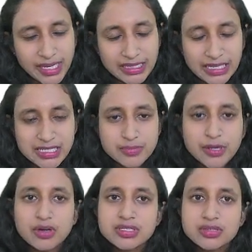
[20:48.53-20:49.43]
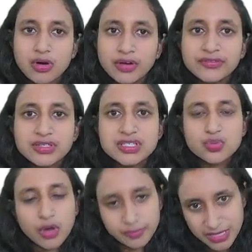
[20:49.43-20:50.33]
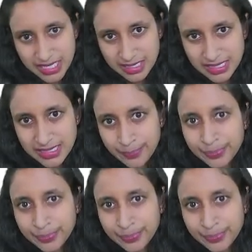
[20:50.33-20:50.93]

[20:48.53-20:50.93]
and that is because of swarm cells.